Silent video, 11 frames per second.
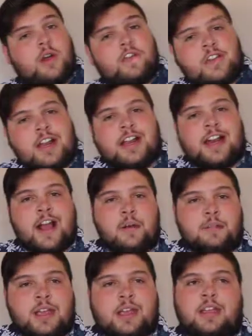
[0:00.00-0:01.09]
if you're not gonna
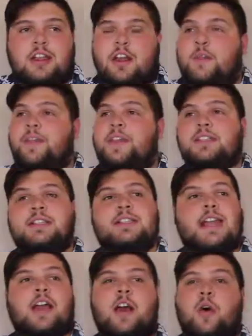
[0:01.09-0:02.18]
help me, you know? This is
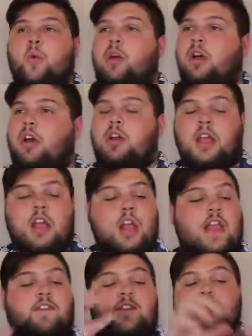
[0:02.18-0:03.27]
like a world,
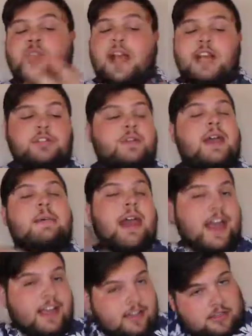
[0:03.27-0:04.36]
if you scratch my
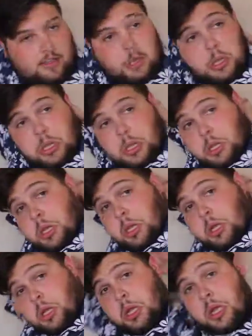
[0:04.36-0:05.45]
back,
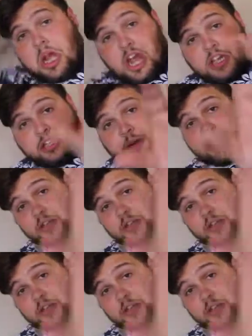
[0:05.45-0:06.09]
I'll scratch